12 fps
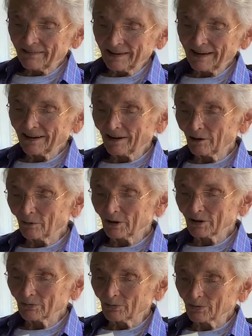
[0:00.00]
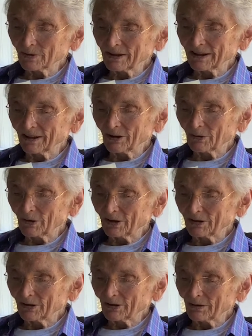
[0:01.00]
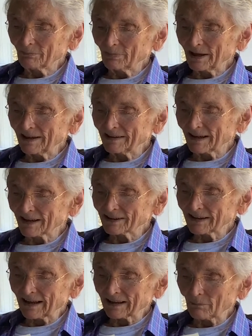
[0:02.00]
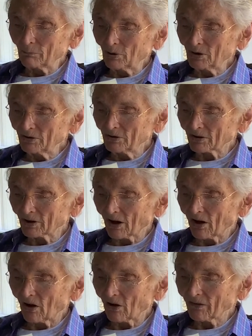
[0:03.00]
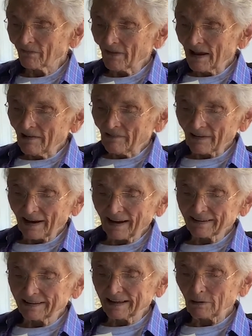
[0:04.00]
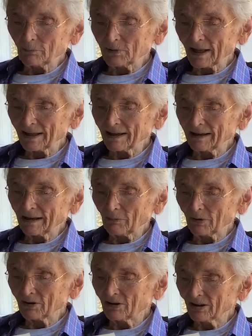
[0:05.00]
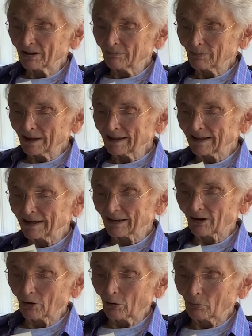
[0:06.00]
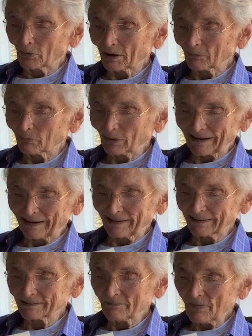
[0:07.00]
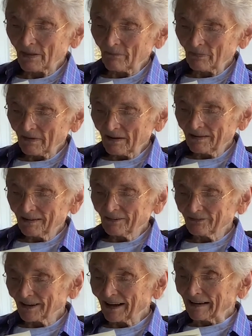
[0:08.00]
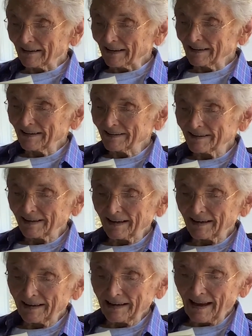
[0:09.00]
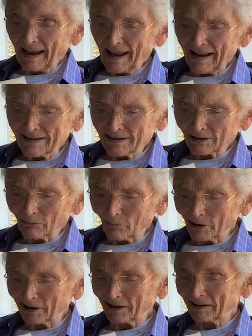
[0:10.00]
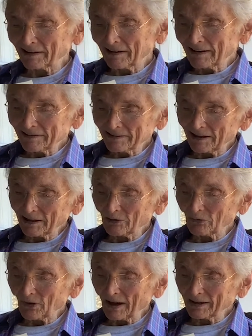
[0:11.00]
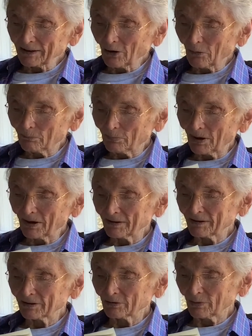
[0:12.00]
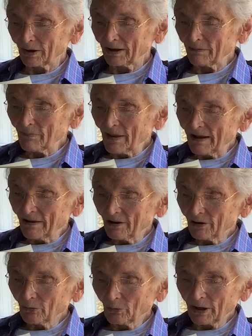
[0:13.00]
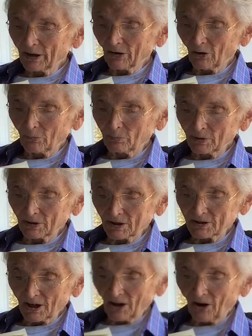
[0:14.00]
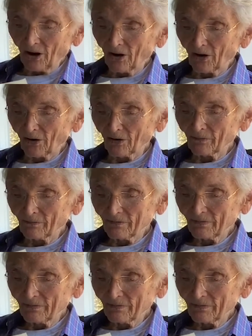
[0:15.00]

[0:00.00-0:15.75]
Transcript: He always wanted to go into a business like a pool hall I'd keep telling him it took money to open a place. Finally, he said he had some money. Said if I'd go partners with him, we'd open us a hall.